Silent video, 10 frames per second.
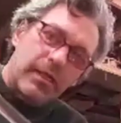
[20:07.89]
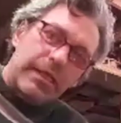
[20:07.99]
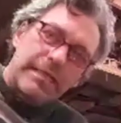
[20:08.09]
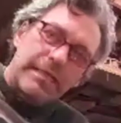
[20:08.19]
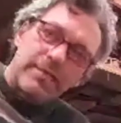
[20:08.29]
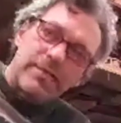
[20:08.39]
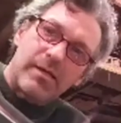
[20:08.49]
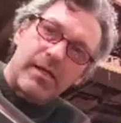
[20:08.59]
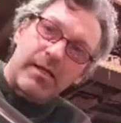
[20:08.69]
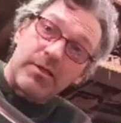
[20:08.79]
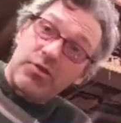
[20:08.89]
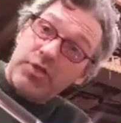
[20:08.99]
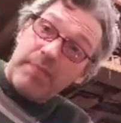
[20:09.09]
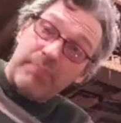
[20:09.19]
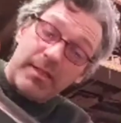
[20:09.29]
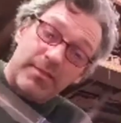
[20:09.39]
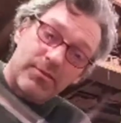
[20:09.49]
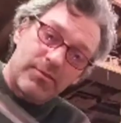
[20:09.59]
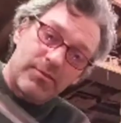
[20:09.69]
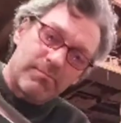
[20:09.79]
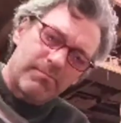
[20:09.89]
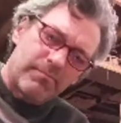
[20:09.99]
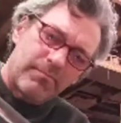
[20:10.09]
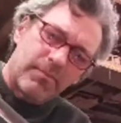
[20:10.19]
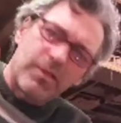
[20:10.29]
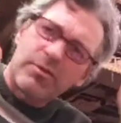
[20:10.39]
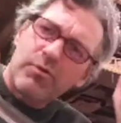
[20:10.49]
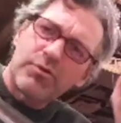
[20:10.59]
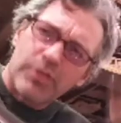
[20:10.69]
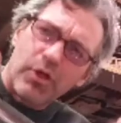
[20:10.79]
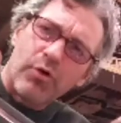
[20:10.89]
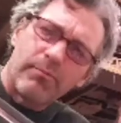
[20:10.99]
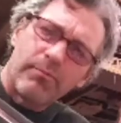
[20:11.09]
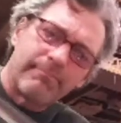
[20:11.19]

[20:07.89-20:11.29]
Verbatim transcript: heats and shaping this. Let's go slow.